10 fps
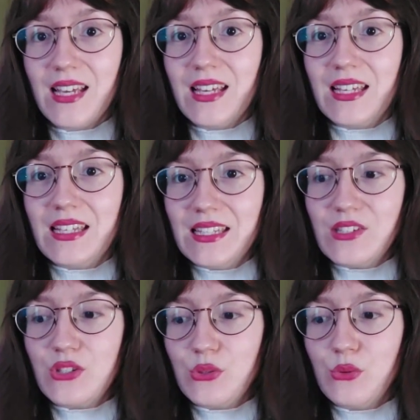he needs
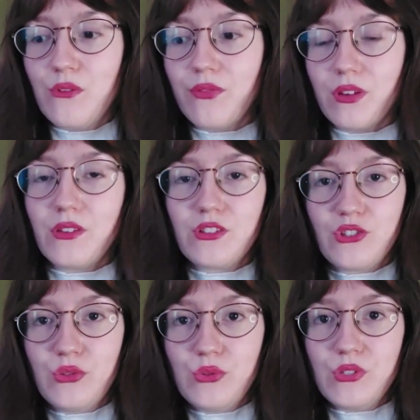to fill the
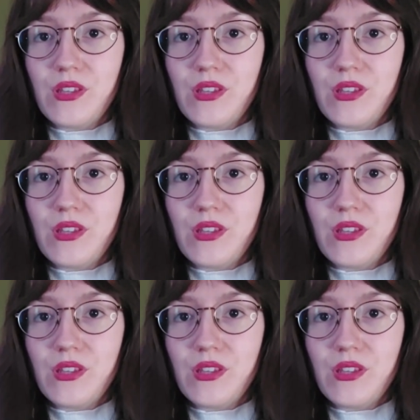shoes